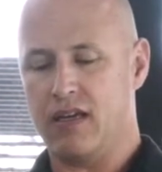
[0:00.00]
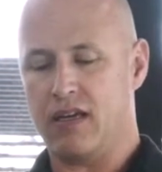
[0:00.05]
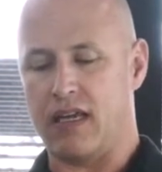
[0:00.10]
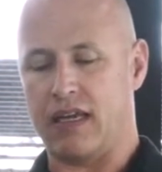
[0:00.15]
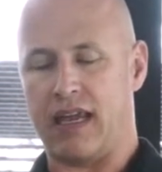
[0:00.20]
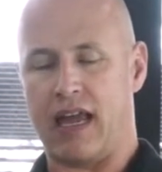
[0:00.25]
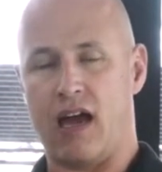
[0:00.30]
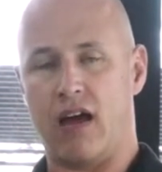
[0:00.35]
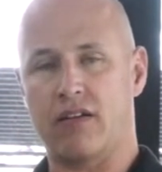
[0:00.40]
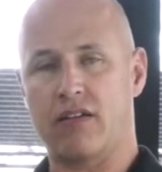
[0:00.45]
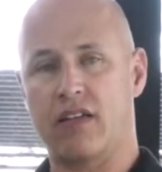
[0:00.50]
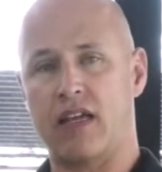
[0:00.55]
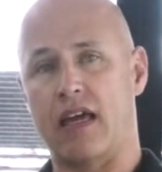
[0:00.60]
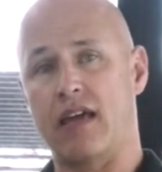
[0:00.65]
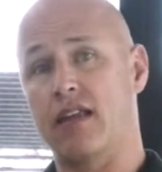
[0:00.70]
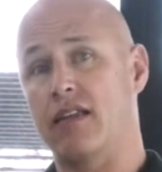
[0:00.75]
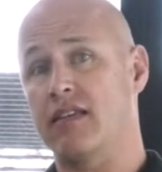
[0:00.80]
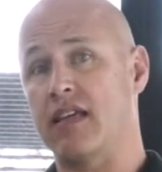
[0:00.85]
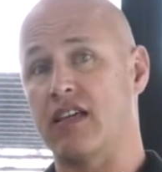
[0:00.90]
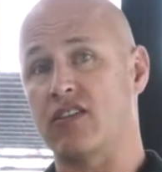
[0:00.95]
Cacao
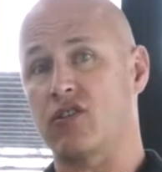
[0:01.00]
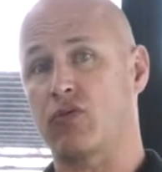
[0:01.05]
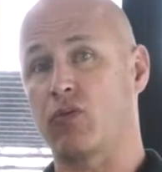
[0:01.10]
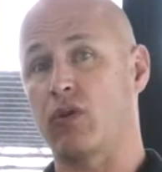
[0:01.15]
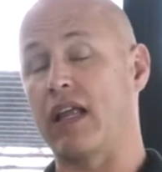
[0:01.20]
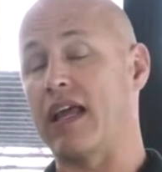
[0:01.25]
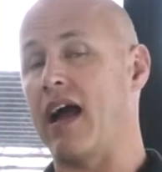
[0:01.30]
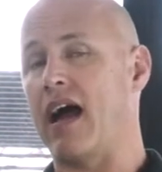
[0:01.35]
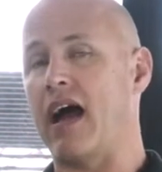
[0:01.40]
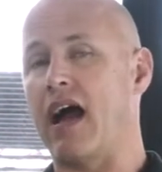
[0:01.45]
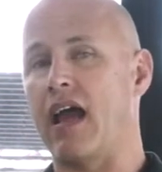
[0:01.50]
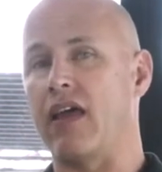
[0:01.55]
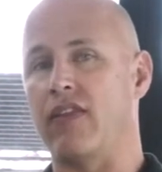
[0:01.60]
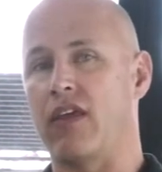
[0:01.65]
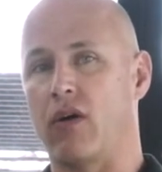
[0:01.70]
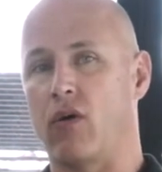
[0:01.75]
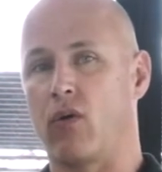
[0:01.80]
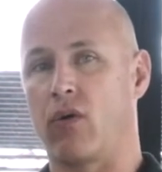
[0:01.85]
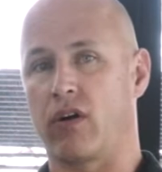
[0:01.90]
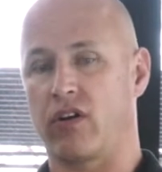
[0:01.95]
tests really high in
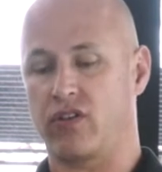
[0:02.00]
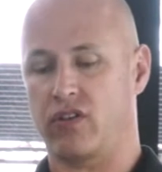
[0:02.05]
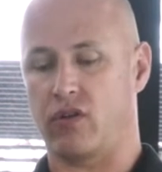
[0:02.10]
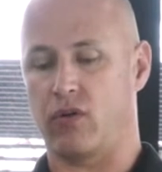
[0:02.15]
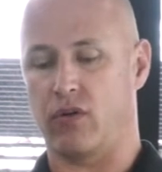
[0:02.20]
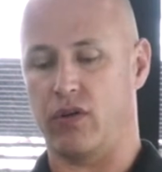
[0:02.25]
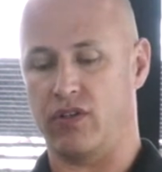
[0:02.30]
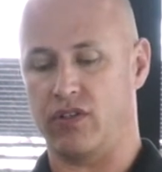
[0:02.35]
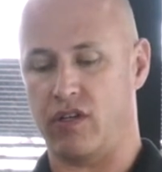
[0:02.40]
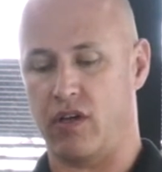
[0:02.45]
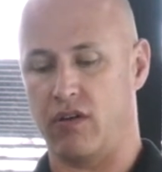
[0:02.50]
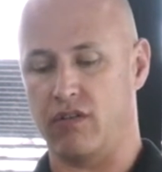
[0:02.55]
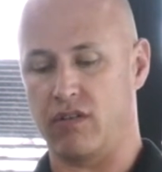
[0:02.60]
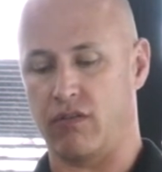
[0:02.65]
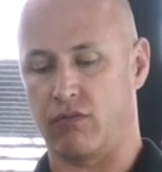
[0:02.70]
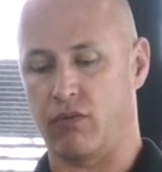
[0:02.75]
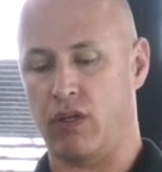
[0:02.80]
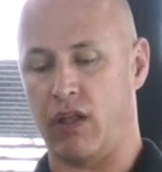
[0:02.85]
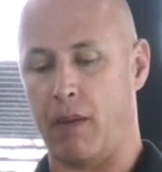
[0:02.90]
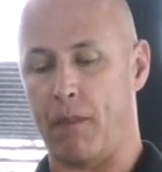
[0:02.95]
the ORC score. So
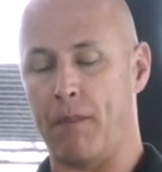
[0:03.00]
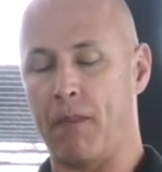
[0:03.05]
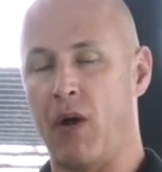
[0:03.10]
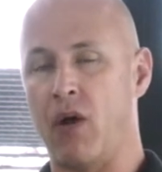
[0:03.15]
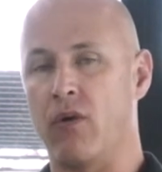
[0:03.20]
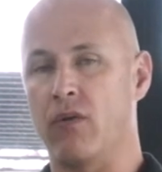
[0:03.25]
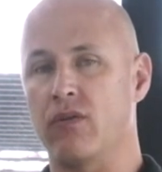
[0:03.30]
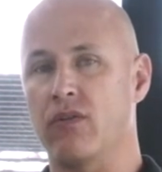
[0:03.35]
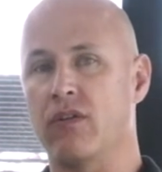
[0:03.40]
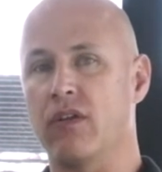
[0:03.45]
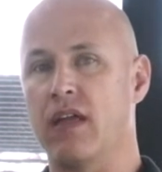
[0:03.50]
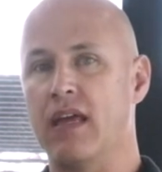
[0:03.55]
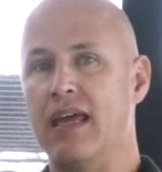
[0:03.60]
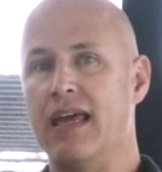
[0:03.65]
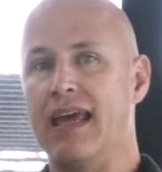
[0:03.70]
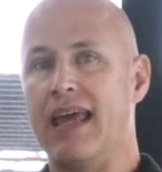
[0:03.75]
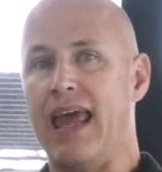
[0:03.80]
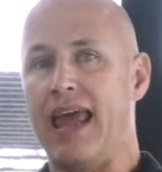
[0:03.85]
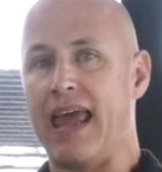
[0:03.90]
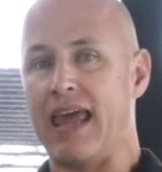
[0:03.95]
it's a really potent
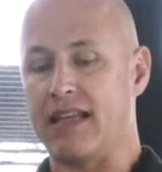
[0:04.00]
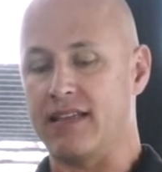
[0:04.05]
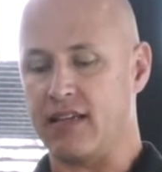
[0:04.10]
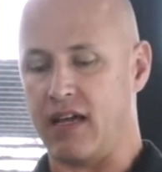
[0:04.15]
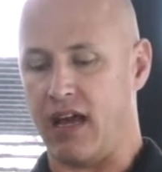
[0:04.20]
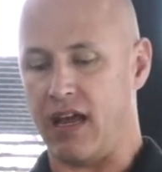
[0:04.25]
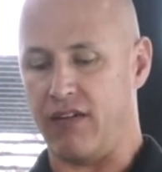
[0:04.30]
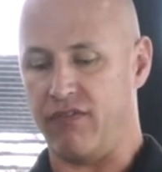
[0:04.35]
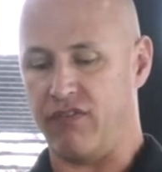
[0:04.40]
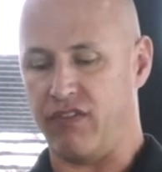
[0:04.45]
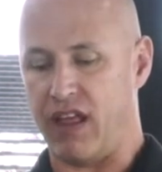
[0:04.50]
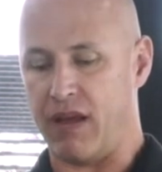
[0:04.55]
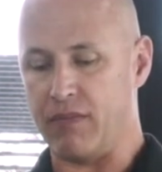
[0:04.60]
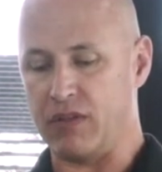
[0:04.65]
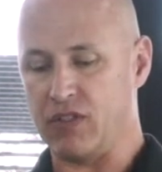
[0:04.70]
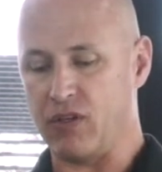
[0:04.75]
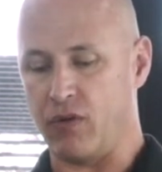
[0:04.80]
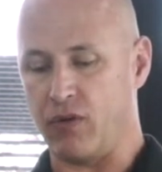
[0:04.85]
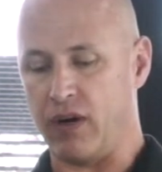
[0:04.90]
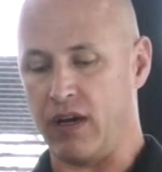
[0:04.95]

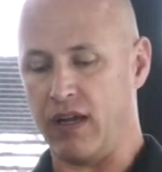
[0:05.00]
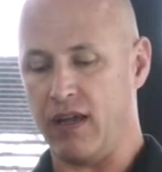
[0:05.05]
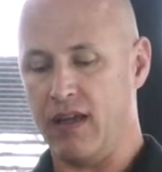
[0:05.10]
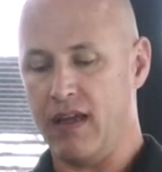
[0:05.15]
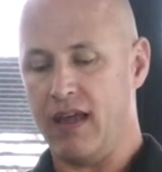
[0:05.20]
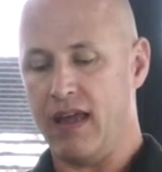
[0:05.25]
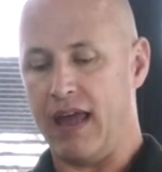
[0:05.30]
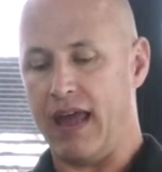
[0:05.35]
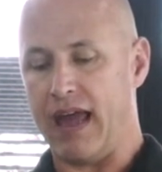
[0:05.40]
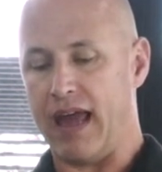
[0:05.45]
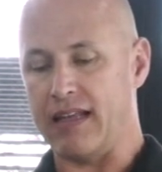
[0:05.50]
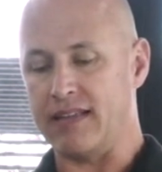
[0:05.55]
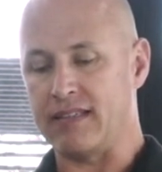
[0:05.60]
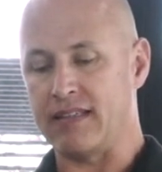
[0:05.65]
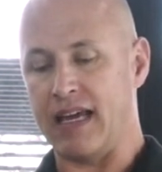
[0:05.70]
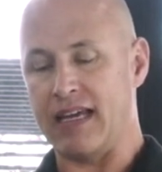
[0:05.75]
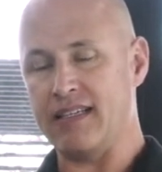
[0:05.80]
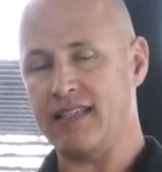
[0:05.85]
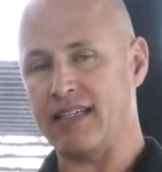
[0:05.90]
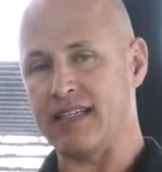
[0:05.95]
anti-inflammatory,
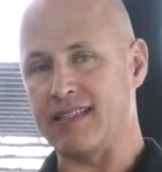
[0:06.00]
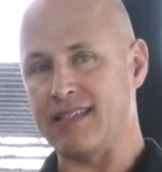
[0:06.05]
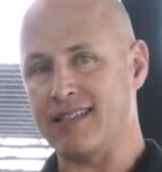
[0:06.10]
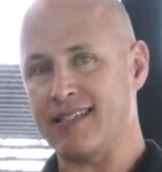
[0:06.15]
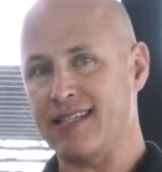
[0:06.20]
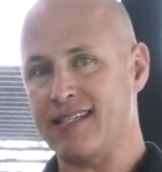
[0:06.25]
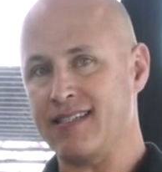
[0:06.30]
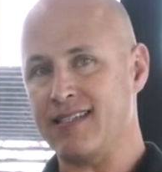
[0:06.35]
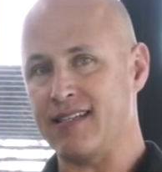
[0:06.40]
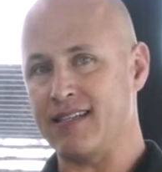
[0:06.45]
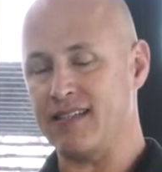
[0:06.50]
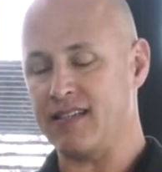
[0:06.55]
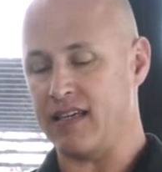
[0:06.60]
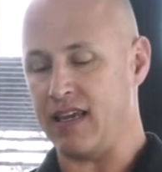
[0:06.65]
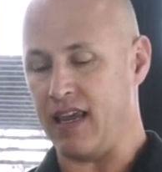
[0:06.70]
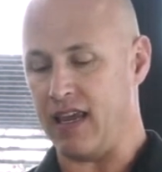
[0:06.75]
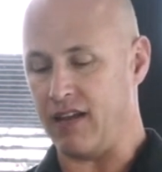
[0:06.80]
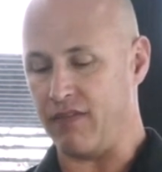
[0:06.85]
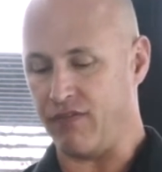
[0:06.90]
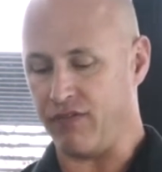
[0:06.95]
adds nice
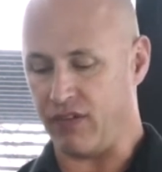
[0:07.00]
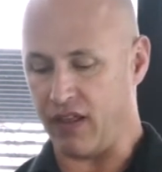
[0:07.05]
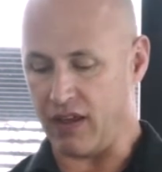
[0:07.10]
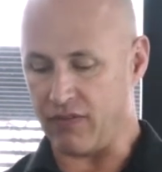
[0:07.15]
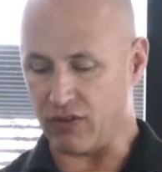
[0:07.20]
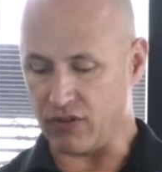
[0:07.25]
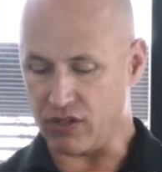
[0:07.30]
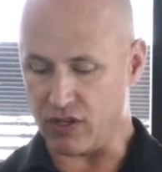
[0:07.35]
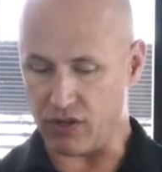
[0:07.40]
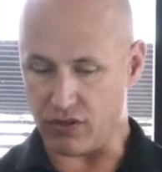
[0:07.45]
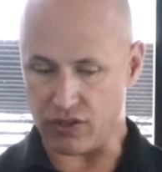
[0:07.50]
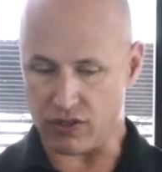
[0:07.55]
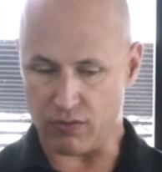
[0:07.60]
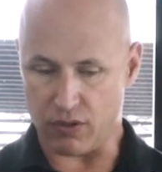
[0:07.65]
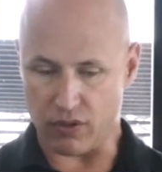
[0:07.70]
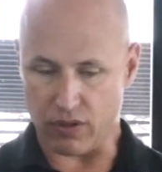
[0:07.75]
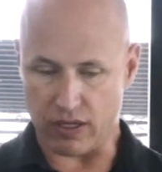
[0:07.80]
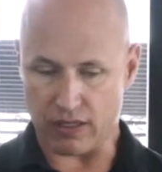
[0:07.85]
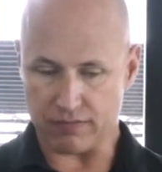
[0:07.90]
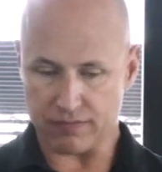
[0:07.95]
consistency and flavor to your
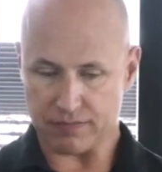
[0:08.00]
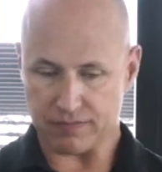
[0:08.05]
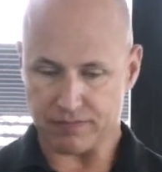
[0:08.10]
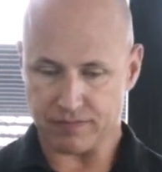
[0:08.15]
smoothie.